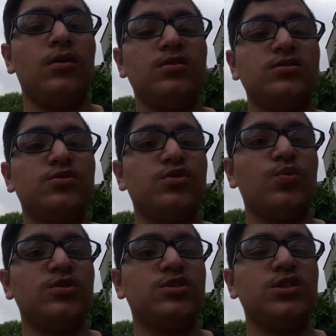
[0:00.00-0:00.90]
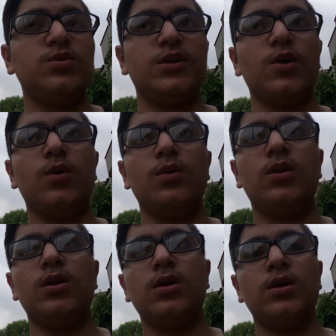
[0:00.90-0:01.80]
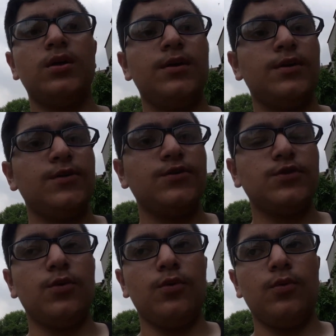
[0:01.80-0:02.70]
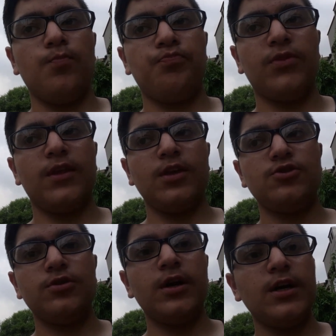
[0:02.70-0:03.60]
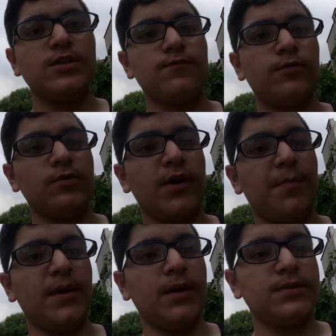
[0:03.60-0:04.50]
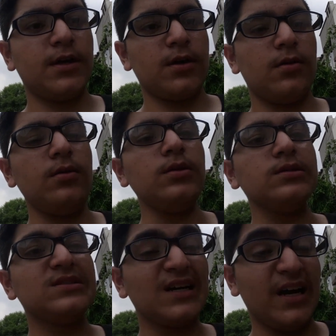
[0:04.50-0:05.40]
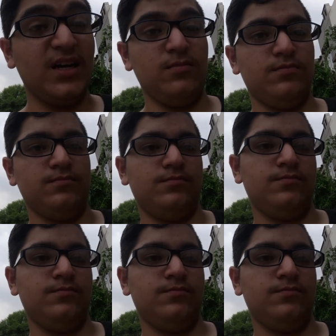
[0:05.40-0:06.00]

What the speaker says: I just don't know what to do at all. So, catch you guys for the wrapping time.